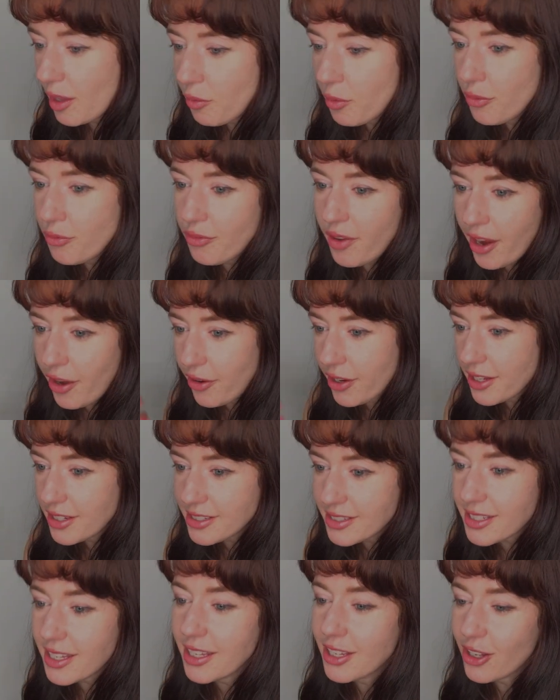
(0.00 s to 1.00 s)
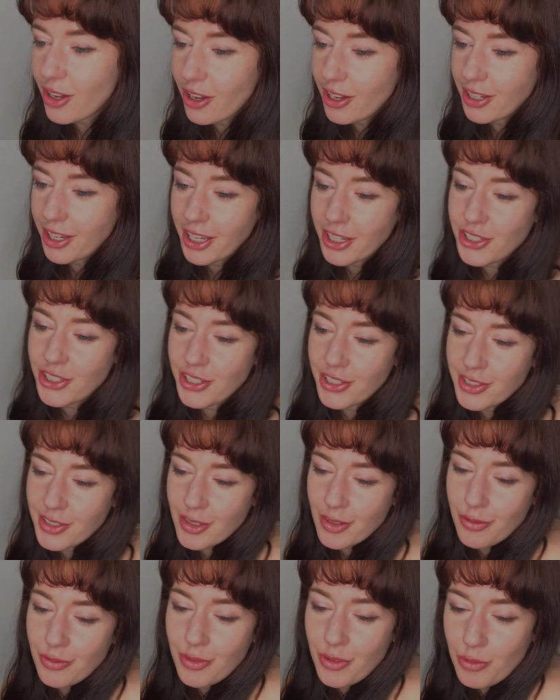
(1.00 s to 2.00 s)
were various incarnations
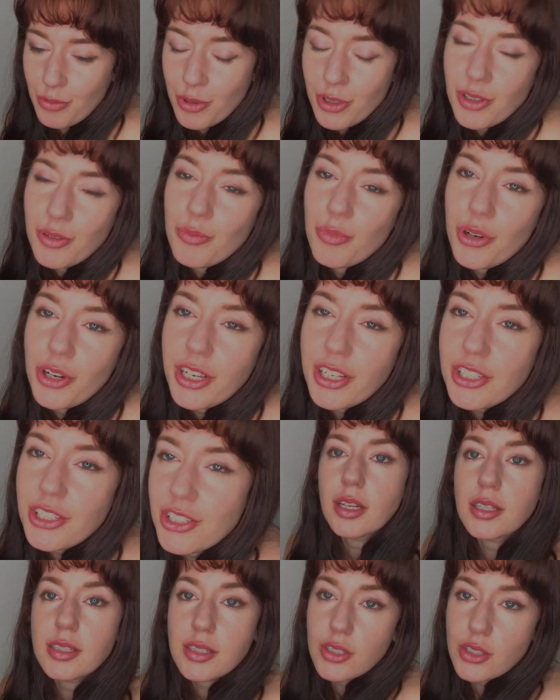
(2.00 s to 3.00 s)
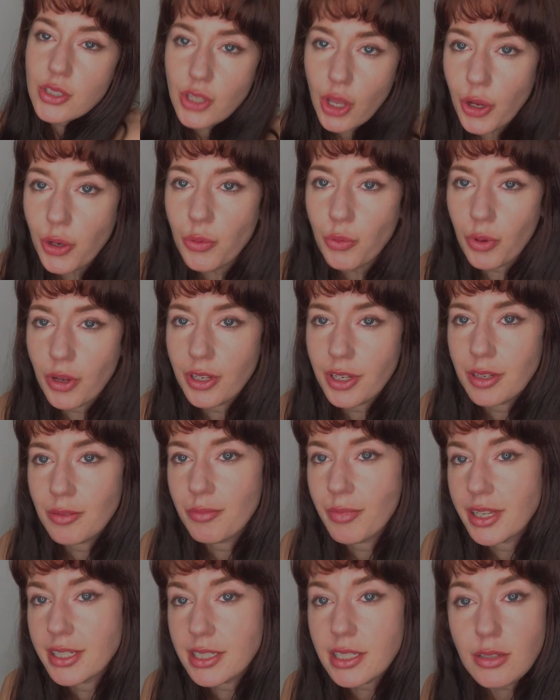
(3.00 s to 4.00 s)
of the wooden bridge, a stone one
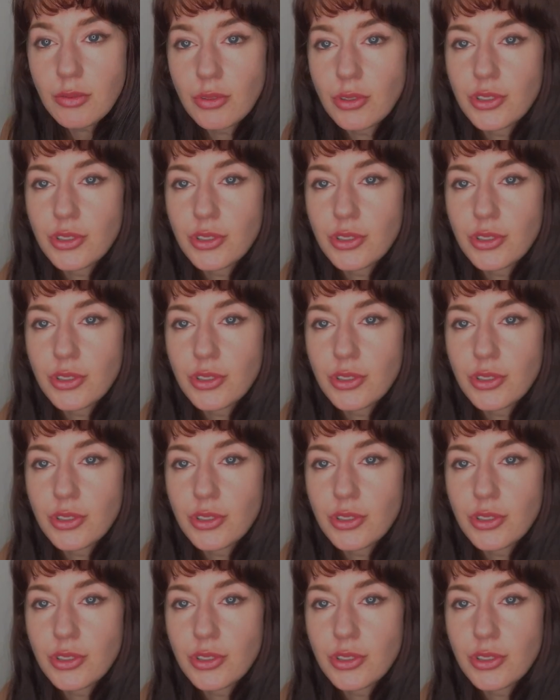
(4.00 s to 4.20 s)
in medieval